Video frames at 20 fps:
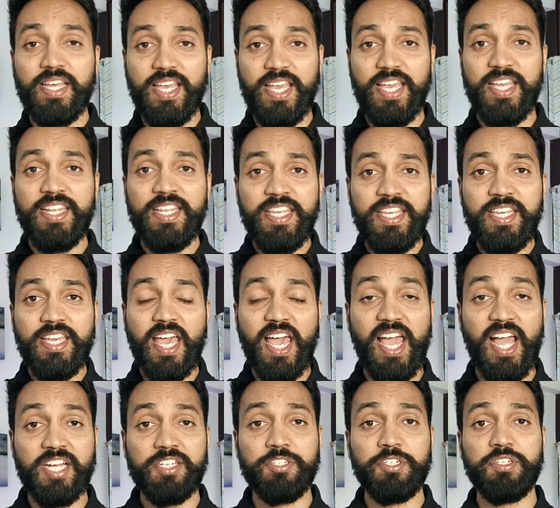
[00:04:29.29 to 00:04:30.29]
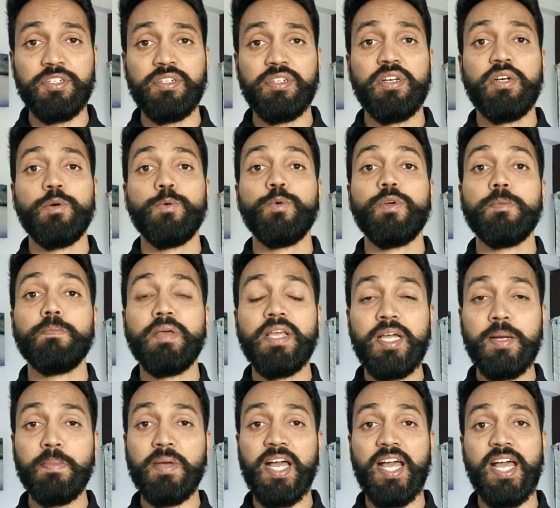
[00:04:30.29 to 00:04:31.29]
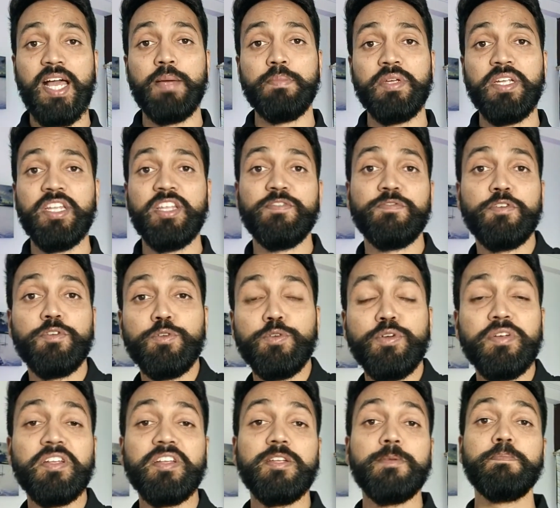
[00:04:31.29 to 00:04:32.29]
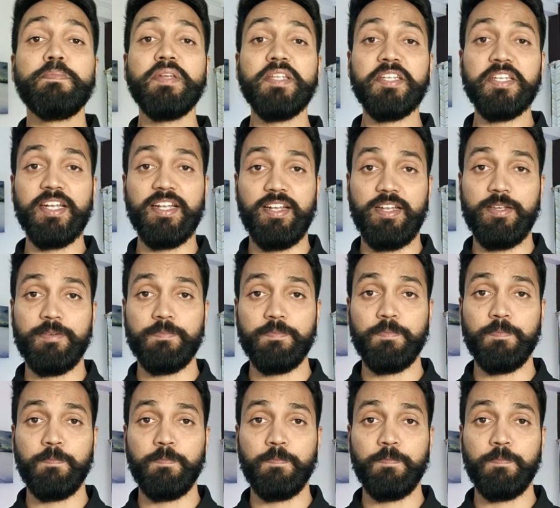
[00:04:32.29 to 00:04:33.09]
any action will become a habit if you do it repeatedly.